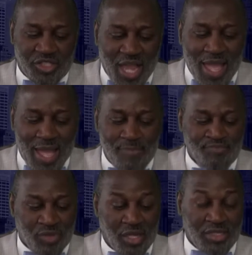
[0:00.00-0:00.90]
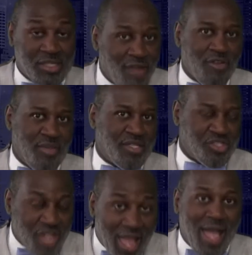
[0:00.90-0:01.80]
job, a
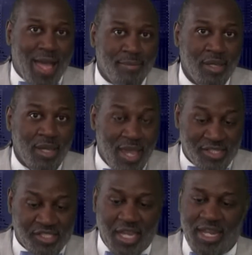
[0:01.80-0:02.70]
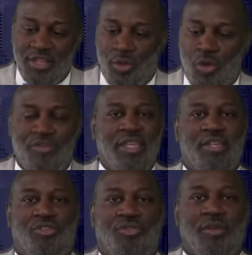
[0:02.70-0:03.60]
government job, and say they doing
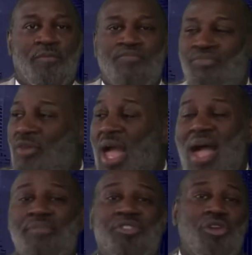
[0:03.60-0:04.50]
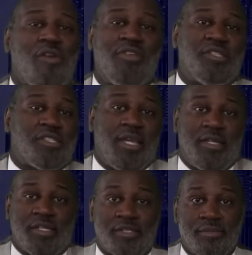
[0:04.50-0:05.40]
reentry. I'm sorry to say
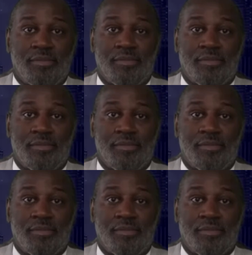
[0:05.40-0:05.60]
this.